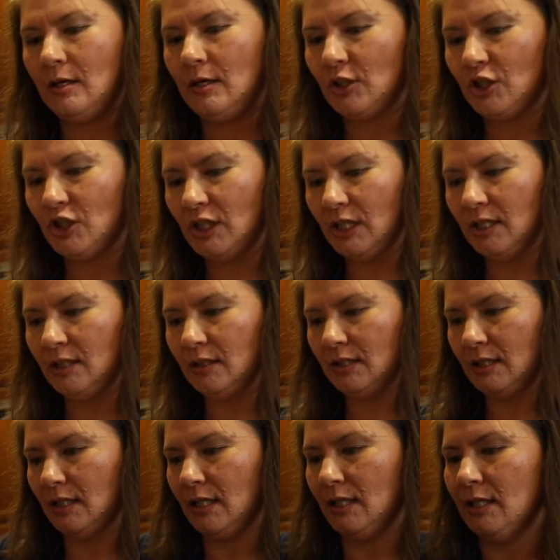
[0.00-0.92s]

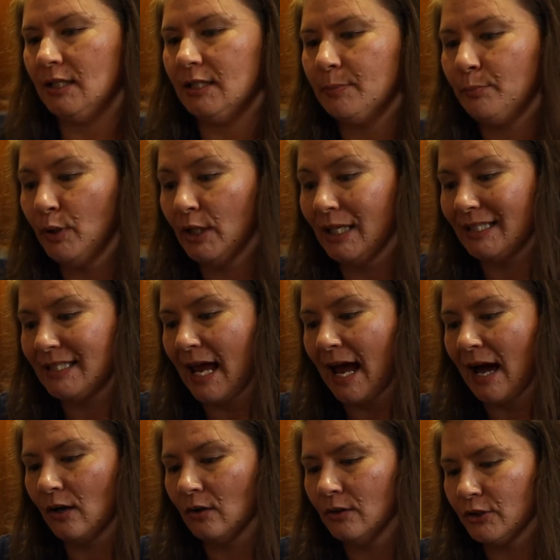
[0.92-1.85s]
sheet is put a
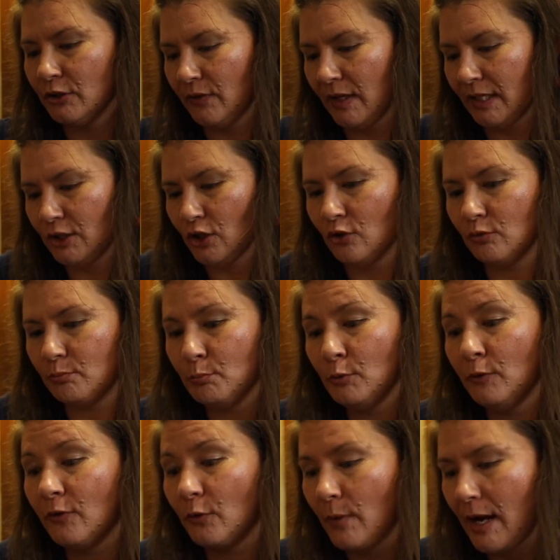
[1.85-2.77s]
towel so they don't
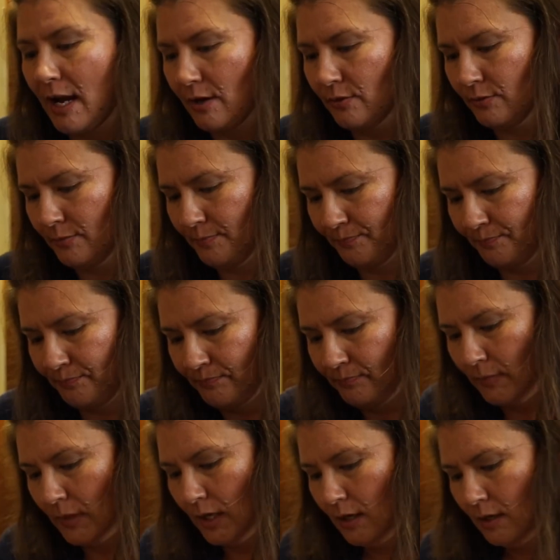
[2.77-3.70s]
move around.
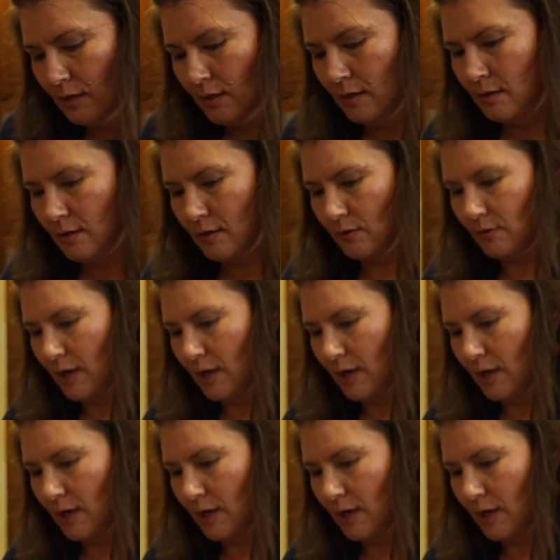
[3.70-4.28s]
All